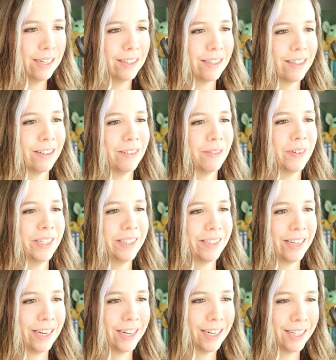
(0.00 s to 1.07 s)
So what is
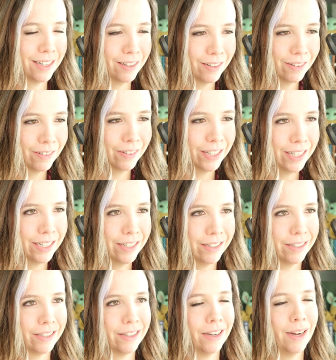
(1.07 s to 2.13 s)
AIO? It
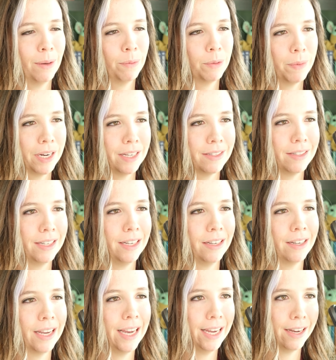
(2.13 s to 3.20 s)
is
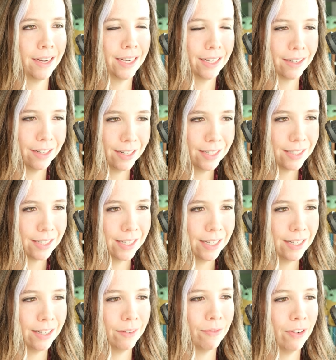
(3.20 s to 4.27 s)
optimizing AI
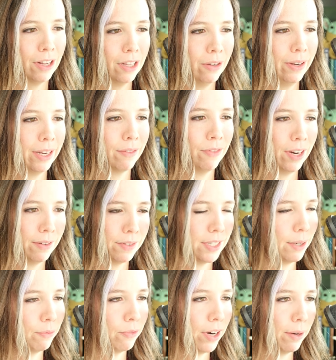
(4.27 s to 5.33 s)
content following a 5-step
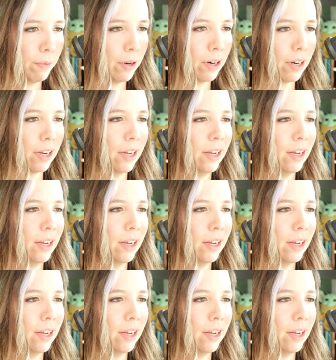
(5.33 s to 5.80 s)
framework